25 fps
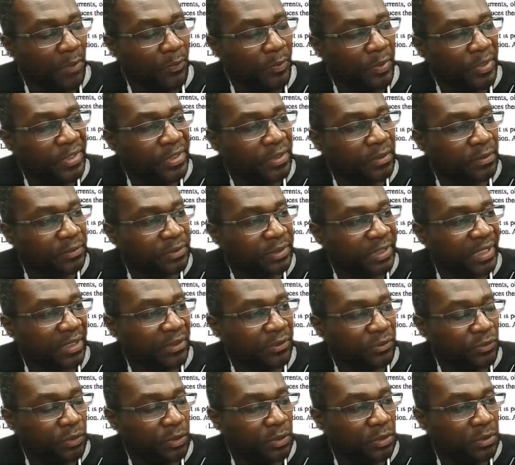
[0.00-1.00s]
I really don't
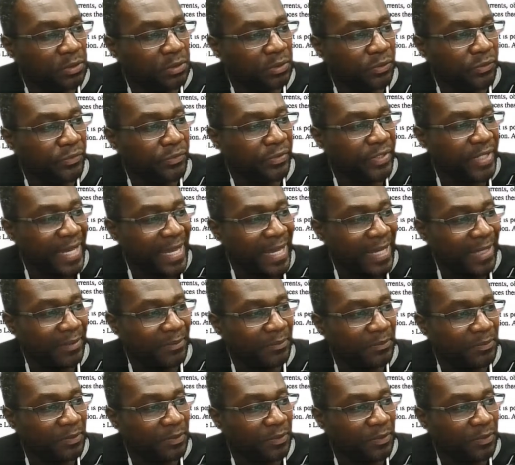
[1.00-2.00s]
think you can do
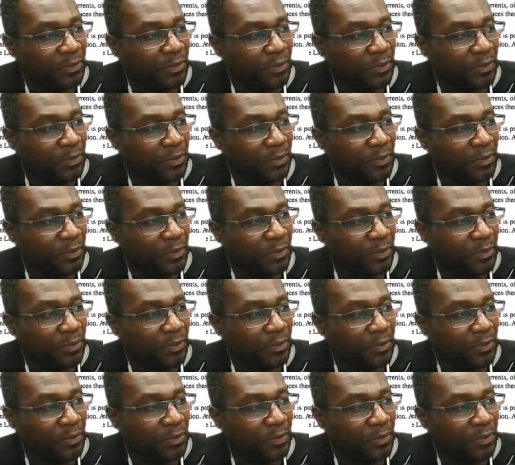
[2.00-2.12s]
that.